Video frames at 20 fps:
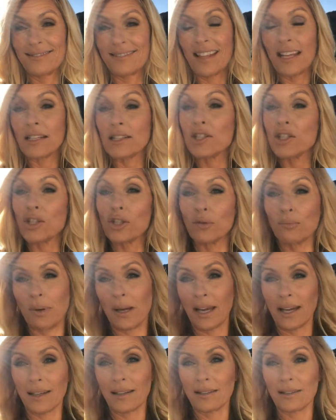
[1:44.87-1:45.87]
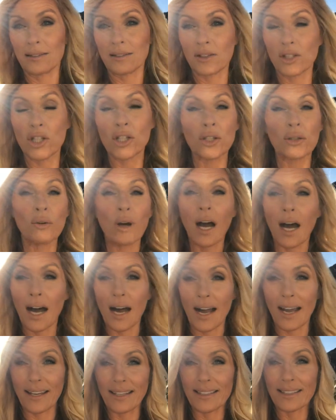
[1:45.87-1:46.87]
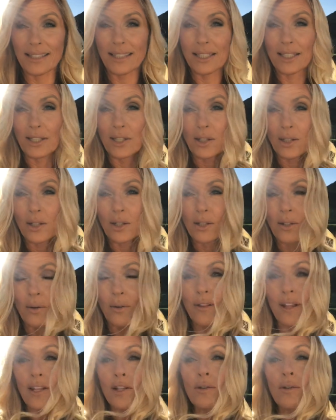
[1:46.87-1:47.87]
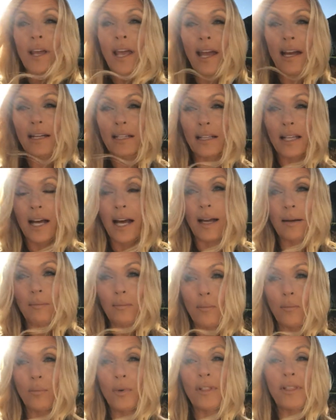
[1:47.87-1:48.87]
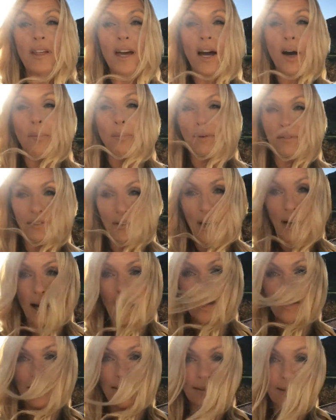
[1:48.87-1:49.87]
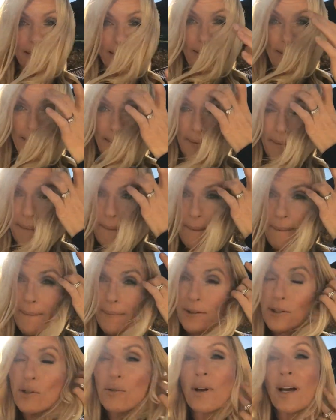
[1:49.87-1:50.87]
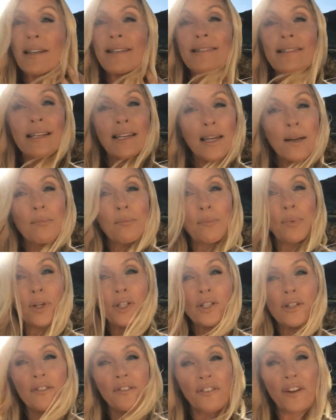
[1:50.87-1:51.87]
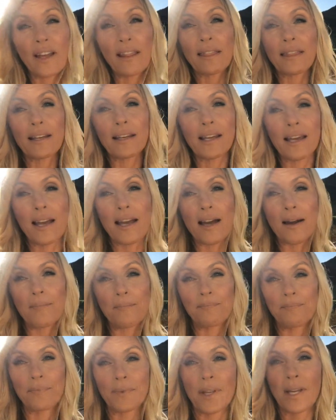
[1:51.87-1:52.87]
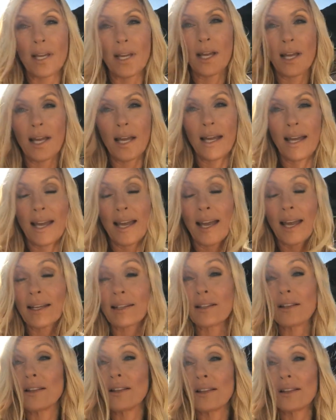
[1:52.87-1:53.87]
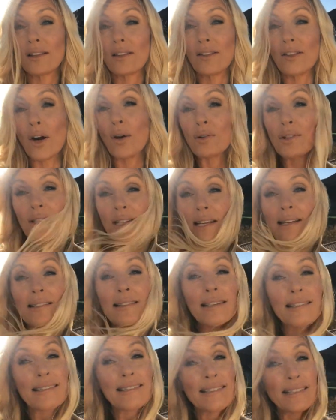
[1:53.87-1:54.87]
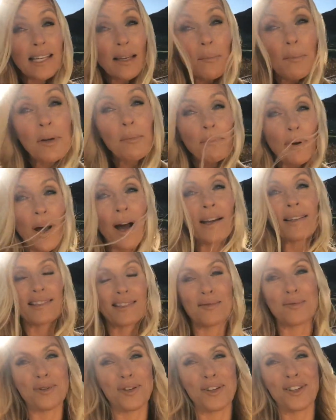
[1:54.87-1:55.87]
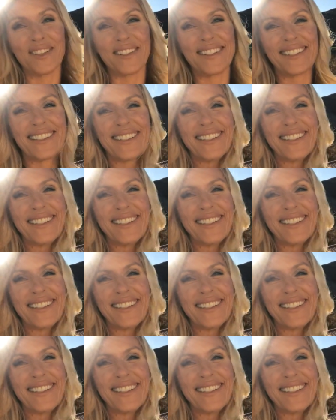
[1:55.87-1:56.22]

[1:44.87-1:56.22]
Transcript: that is too big, too high, or that you can't climb with the help of God. Trust Him, put your faith in Him, and those things that seem impossible